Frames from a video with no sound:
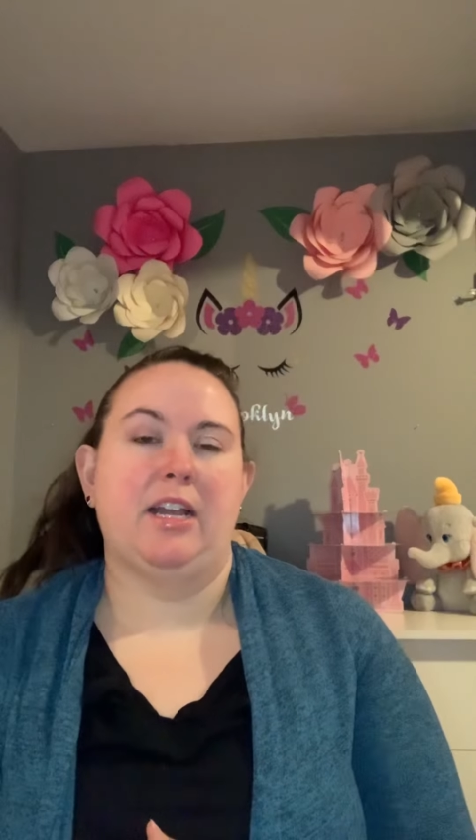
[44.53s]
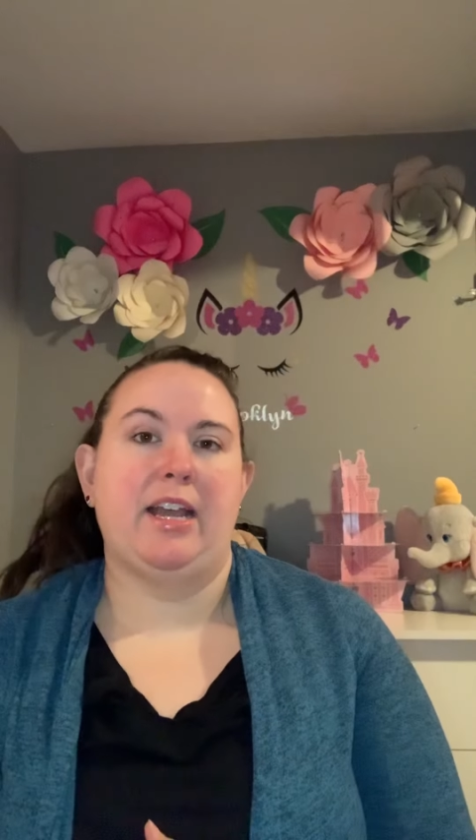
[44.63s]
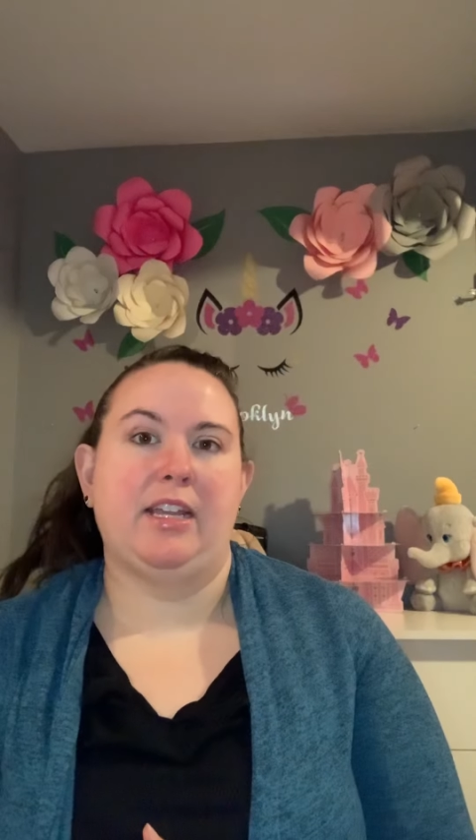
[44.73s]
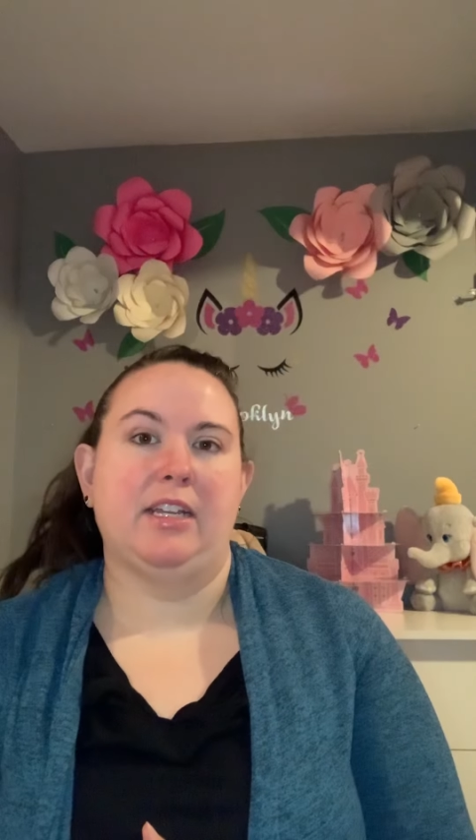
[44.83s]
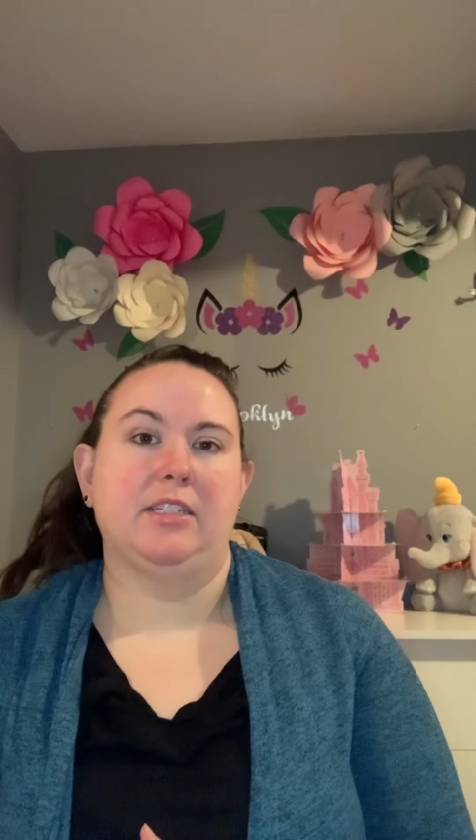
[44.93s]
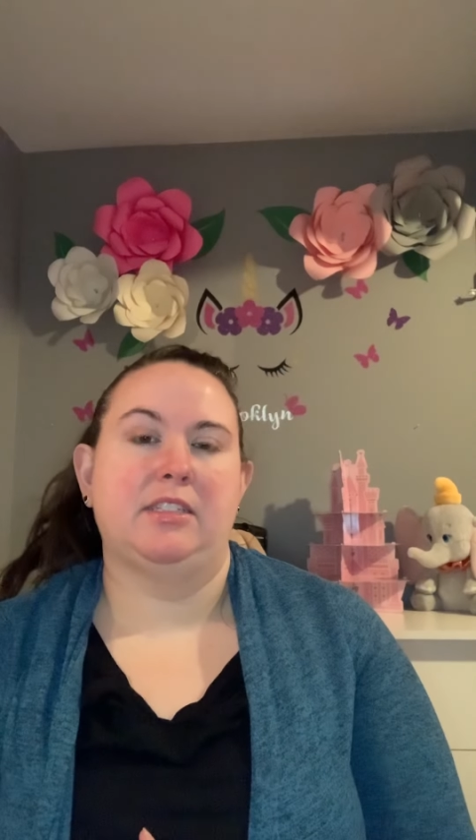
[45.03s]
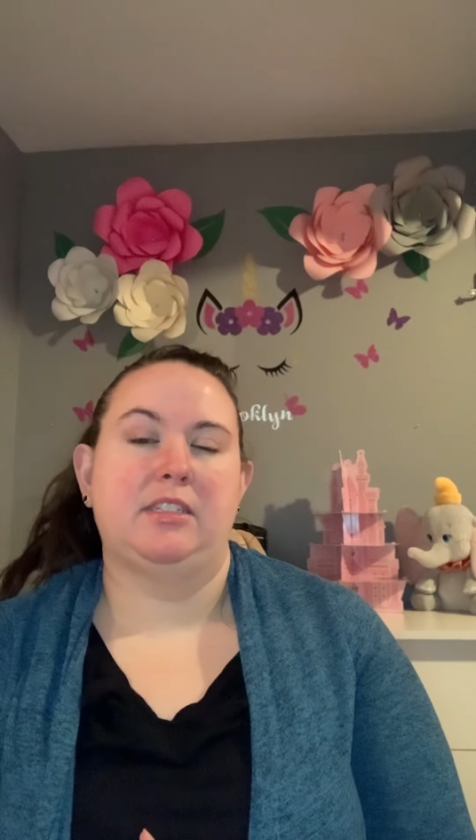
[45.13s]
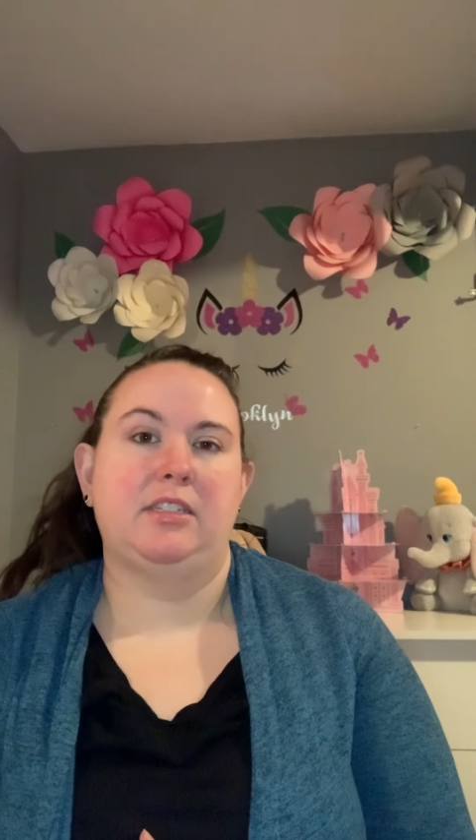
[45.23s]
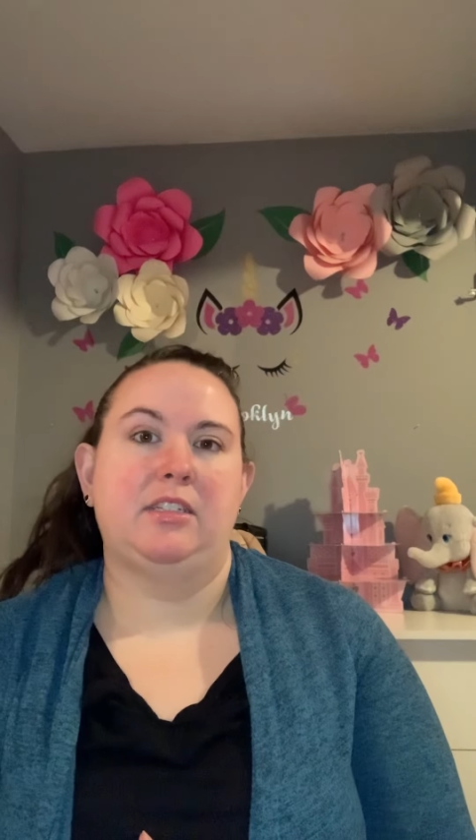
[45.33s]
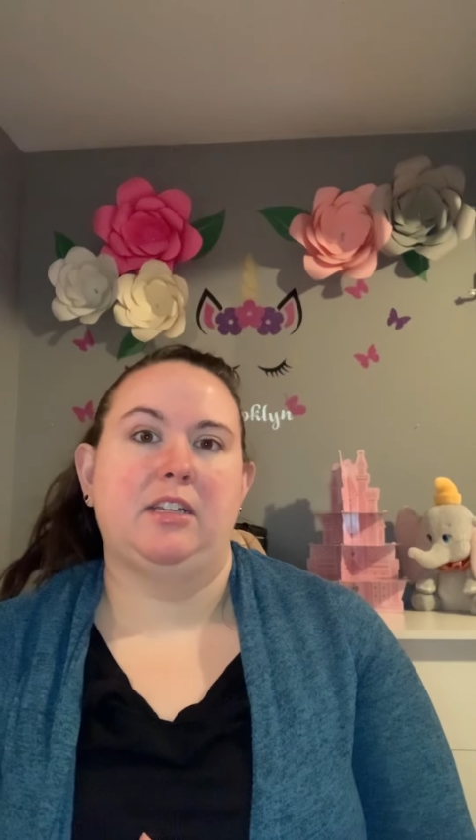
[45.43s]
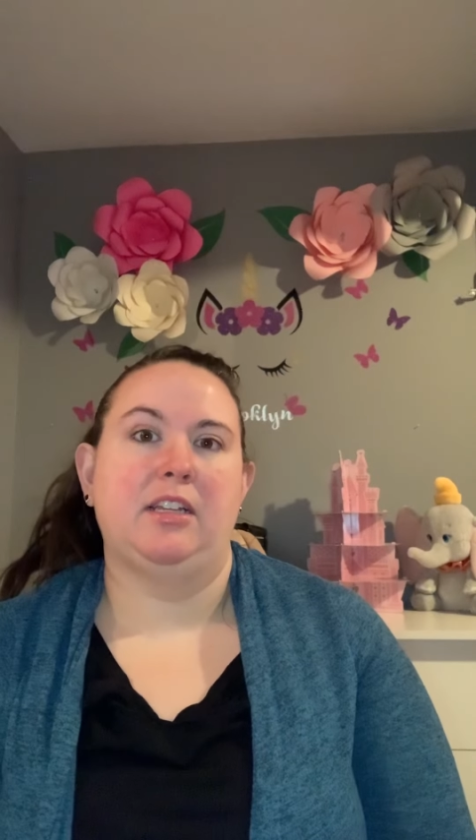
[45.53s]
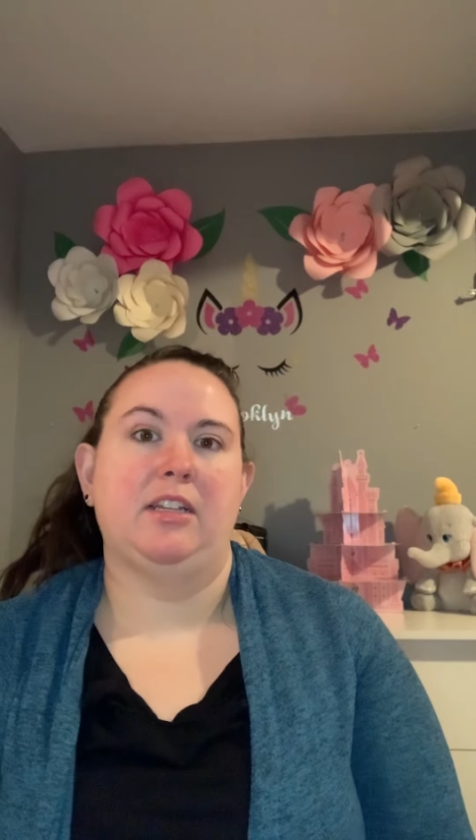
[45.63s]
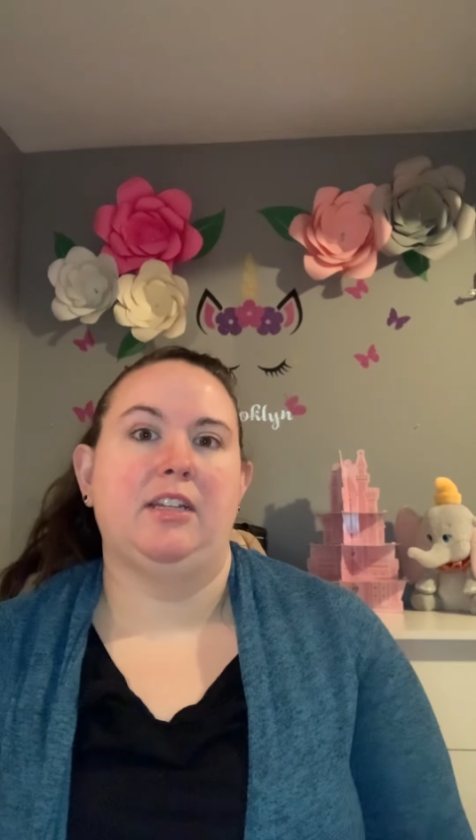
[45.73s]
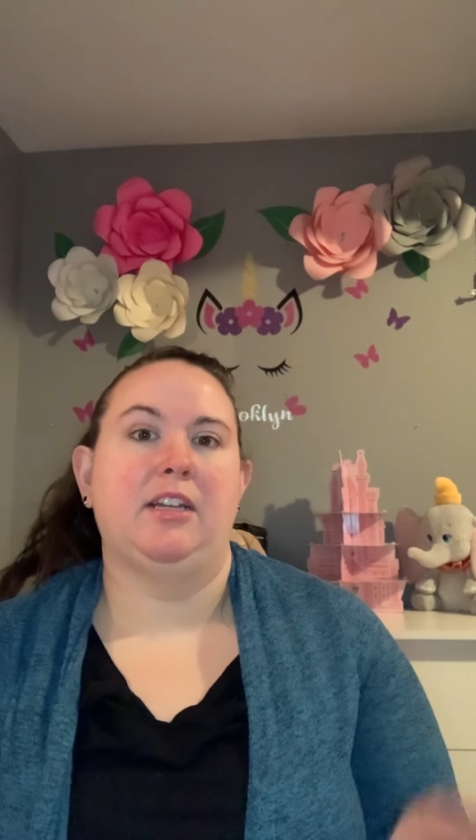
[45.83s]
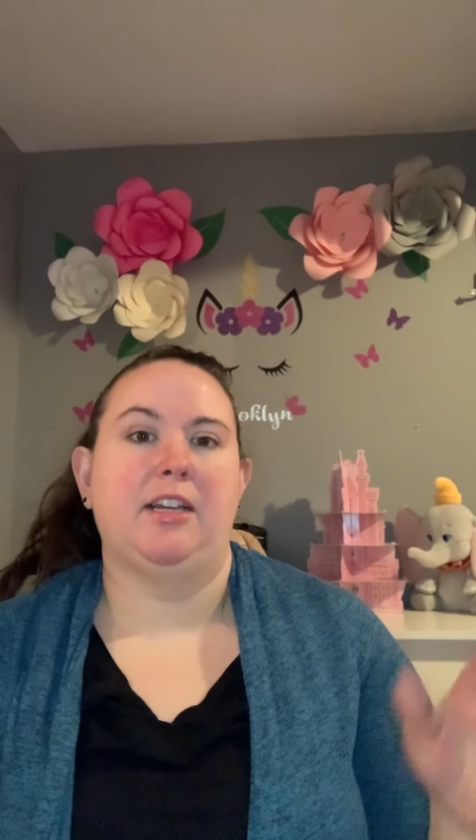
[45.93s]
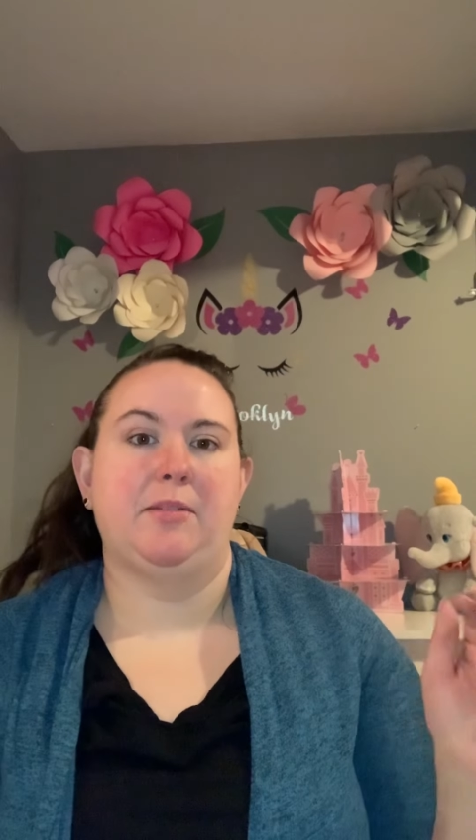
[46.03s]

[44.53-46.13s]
highest, and